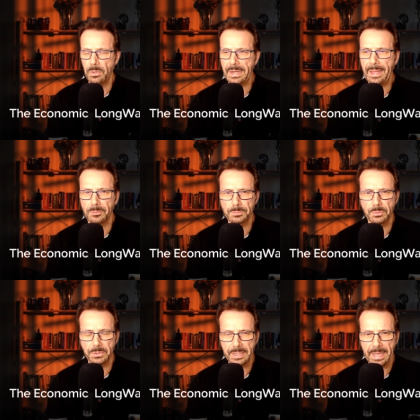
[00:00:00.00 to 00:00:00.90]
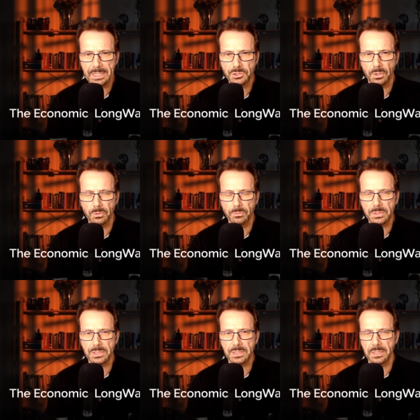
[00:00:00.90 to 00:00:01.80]
And what helped with cash
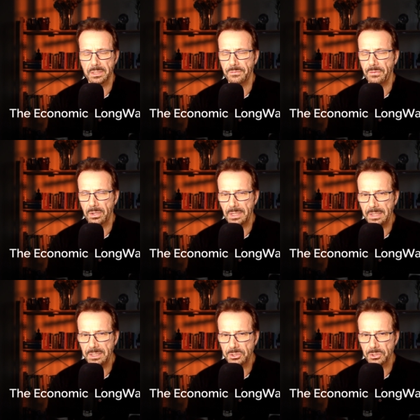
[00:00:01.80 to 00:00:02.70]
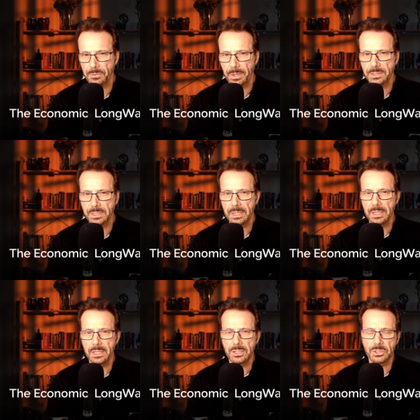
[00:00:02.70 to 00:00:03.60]
flow was uh, falling interest
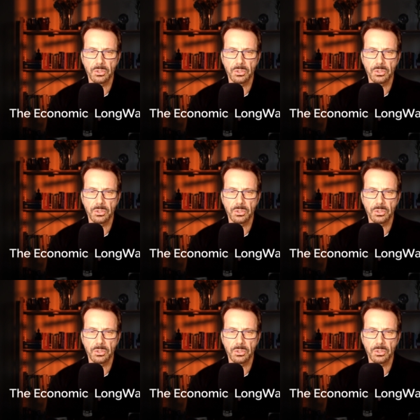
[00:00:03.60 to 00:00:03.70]
rates.